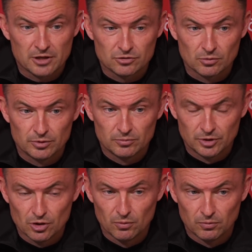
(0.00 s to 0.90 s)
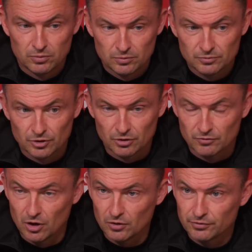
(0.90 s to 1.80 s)
So we know that
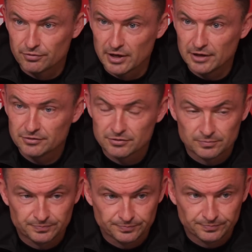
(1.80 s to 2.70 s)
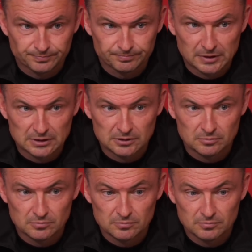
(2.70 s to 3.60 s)
they've got good threats.
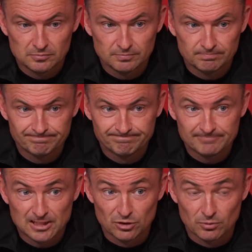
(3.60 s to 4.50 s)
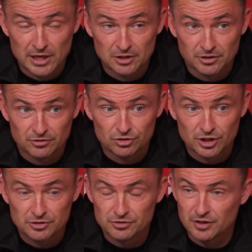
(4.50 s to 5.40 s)
I know Nigel had to
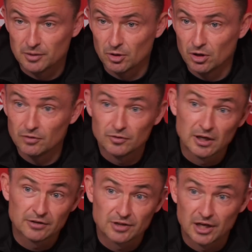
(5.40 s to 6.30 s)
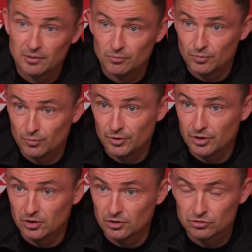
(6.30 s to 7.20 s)
change the team a lot the last game with
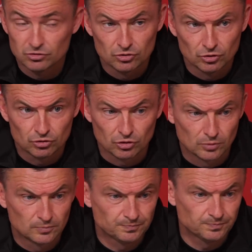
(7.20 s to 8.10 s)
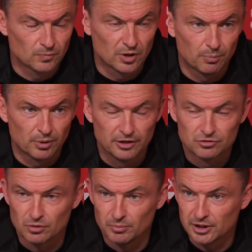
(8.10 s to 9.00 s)
illness and such, so whether
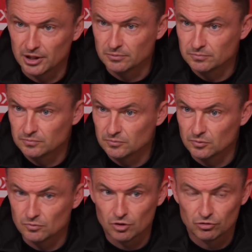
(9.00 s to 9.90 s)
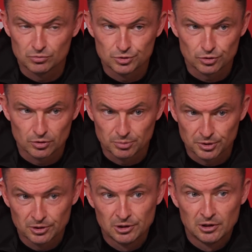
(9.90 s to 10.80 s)
players come back in, I'm not too sure,
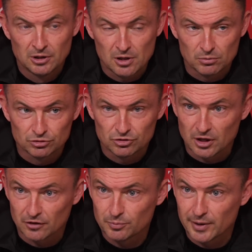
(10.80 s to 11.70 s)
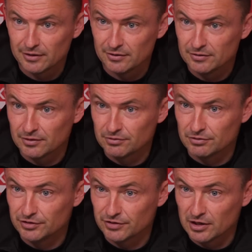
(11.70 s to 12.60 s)
but I would still expect the
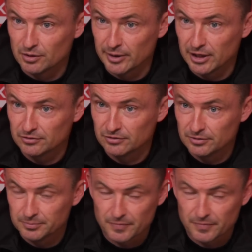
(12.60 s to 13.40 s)
three centre-backs,